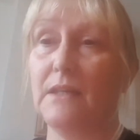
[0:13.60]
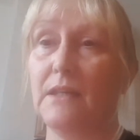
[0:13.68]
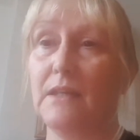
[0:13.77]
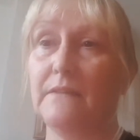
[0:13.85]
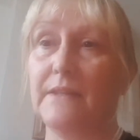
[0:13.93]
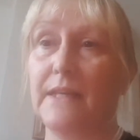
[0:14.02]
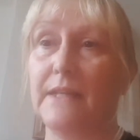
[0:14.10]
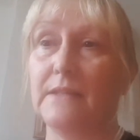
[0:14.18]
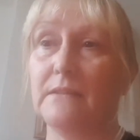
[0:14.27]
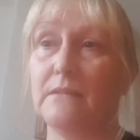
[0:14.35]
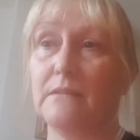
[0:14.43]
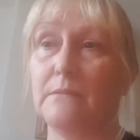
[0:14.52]
And
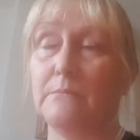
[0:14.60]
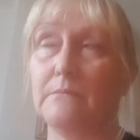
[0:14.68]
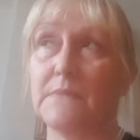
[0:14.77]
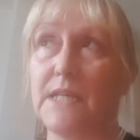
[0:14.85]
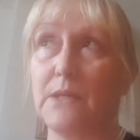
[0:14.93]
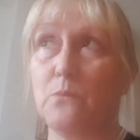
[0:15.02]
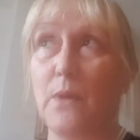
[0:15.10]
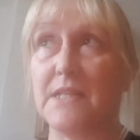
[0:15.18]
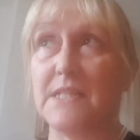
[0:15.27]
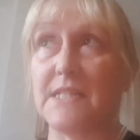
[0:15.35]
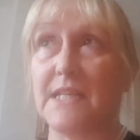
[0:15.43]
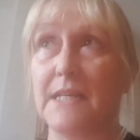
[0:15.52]
then day
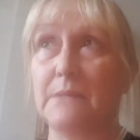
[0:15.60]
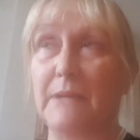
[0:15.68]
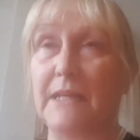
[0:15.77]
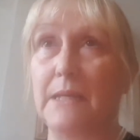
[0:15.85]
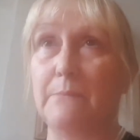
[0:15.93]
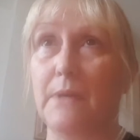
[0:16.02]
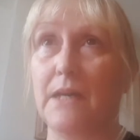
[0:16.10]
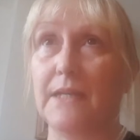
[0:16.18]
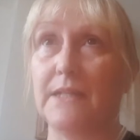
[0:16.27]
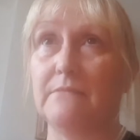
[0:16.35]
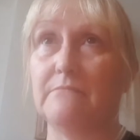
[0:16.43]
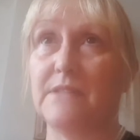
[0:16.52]
Wednesday became
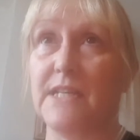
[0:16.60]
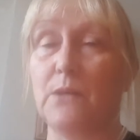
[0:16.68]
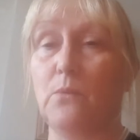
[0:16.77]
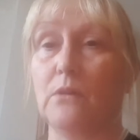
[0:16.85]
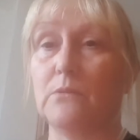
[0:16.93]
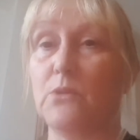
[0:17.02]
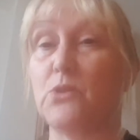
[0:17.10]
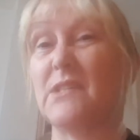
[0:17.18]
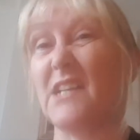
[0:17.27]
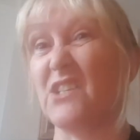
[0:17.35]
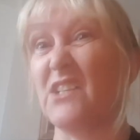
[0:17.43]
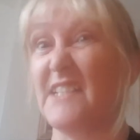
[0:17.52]
my day one, which
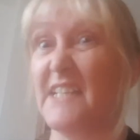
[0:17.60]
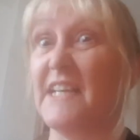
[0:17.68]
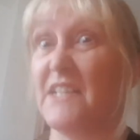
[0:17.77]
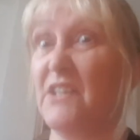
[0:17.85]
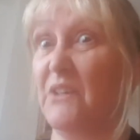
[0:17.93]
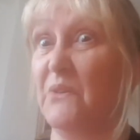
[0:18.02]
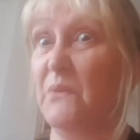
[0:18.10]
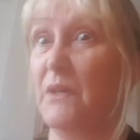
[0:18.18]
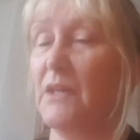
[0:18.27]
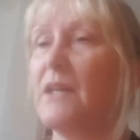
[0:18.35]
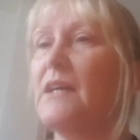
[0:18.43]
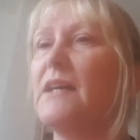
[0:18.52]
was actually day two.
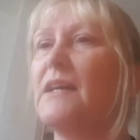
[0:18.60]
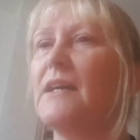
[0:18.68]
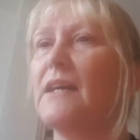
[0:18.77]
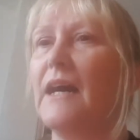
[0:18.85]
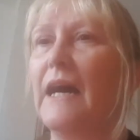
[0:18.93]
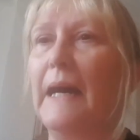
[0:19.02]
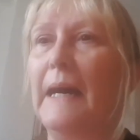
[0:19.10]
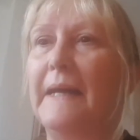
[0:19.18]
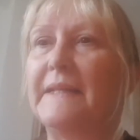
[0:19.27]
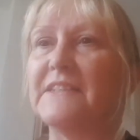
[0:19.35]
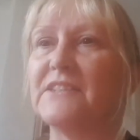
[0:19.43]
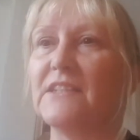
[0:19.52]

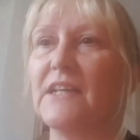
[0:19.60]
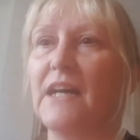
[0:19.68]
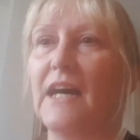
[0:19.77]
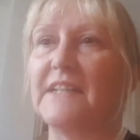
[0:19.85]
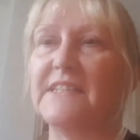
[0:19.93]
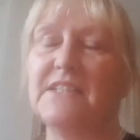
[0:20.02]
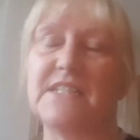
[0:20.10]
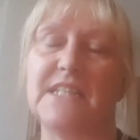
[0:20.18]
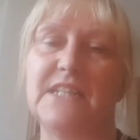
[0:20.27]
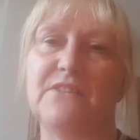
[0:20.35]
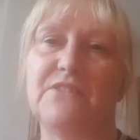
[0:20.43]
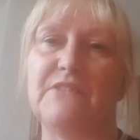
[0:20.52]
And I didn't
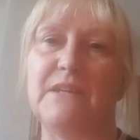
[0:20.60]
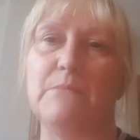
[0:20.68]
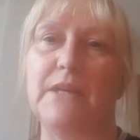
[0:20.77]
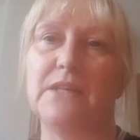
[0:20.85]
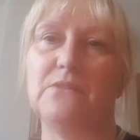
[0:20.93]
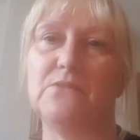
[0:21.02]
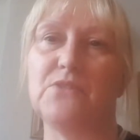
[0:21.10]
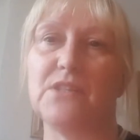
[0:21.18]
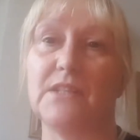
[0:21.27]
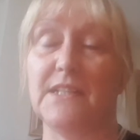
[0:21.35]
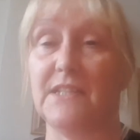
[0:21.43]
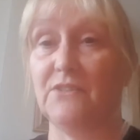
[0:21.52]
eat three meals
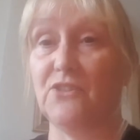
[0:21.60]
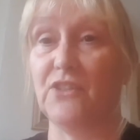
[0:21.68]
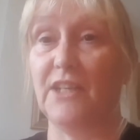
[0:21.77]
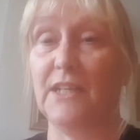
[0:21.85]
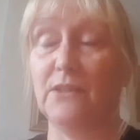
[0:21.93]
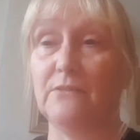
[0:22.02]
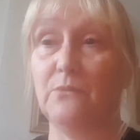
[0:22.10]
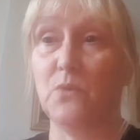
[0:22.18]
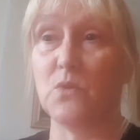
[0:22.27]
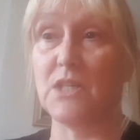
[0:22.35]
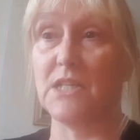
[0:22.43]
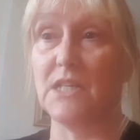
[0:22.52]
and I didn't drink enough
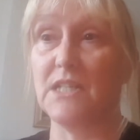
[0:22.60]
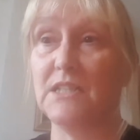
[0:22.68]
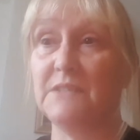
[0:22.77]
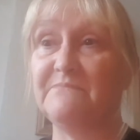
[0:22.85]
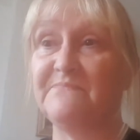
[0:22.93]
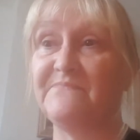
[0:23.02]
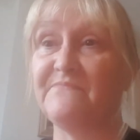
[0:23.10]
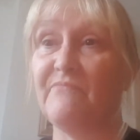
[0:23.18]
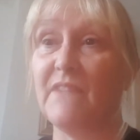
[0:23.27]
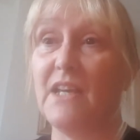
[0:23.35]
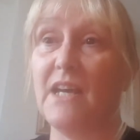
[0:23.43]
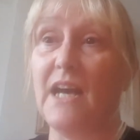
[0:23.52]
water.
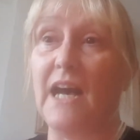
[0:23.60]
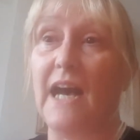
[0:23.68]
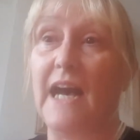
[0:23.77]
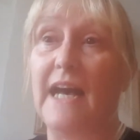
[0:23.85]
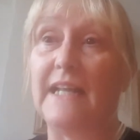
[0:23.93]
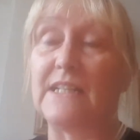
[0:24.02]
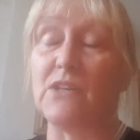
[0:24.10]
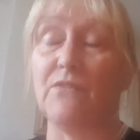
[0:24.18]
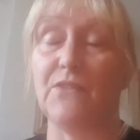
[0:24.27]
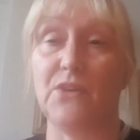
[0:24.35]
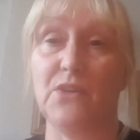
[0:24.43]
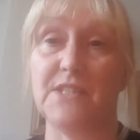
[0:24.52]
And on
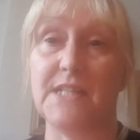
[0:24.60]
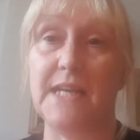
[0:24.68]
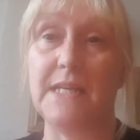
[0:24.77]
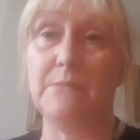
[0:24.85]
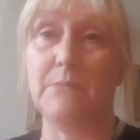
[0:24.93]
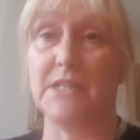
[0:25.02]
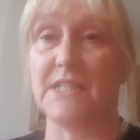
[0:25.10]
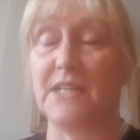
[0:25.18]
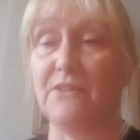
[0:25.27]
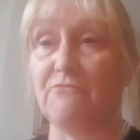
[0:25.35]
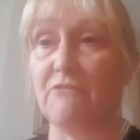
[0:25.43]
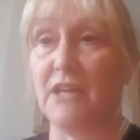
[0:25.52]
Thursday, my
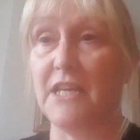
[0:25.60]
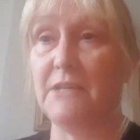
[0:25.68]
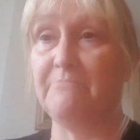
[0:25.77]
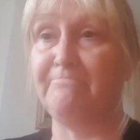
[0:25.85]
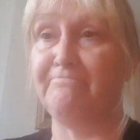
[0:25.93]
day three,